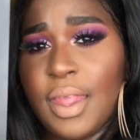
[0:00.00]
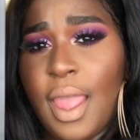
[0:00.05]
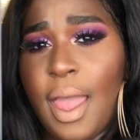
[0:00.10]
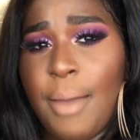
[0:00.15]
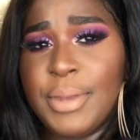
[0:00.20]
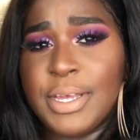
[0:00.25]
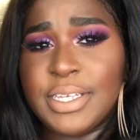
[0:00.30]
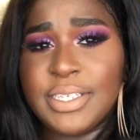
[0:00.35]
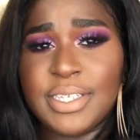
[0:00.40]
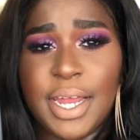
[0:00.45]

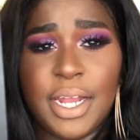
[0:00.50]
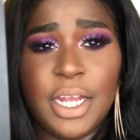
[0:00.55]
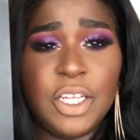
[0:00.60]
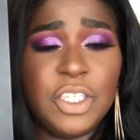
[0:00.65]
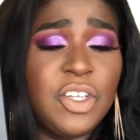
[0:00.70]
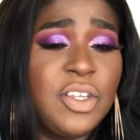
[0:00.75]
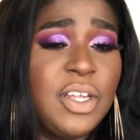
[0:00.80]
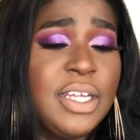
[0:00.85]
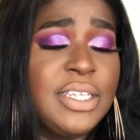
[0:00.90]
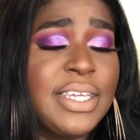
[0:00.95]
I'm
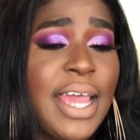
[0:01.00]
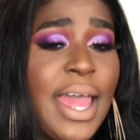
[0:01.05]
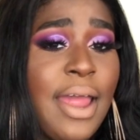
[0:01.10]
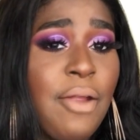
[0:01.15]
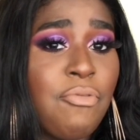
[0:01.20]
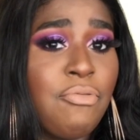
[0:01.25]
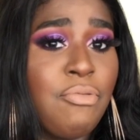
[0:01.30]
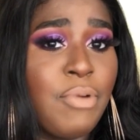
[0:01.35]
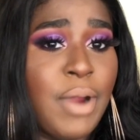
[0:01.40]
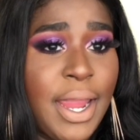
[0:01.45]
excited. So let's
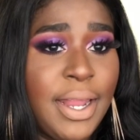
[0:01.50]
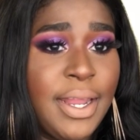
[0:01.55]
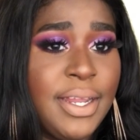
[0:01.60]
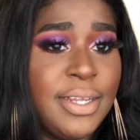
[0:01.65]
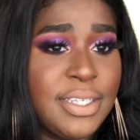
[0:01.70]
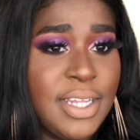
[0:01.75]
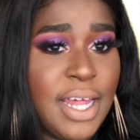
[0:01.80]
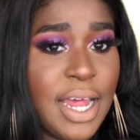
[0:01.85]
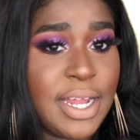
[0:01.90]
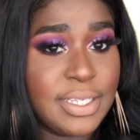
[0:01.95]
get right
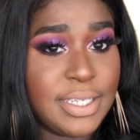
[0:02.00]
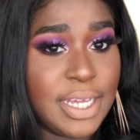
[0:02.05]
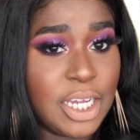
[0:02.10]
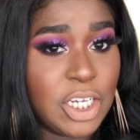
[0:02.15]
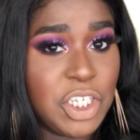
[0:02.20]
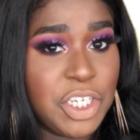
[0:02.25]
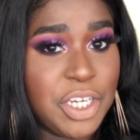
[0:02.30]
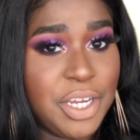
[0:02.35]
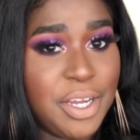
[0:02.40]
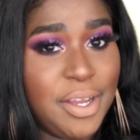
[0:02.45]
into that
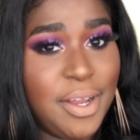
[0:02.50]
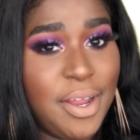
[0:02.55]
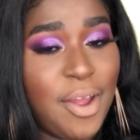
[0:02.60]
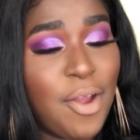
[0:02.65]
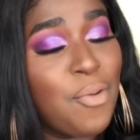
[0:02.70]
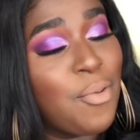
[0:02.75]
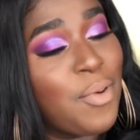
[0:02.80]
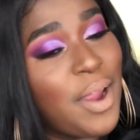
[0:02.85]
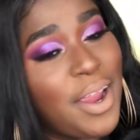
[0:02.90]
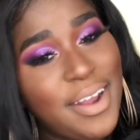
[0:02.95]
section
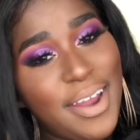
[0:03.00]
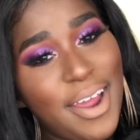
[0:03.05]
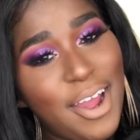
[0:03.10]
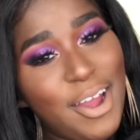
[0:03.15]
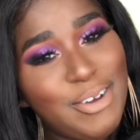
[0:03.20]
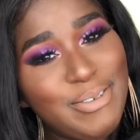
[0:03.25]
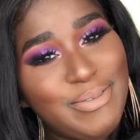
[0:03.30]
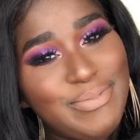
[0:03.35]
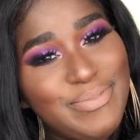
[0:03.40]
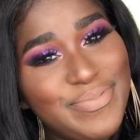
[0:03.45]
right
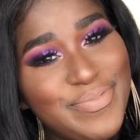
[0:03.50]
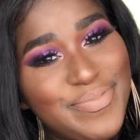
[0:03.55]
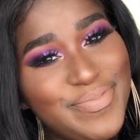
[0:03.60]
now.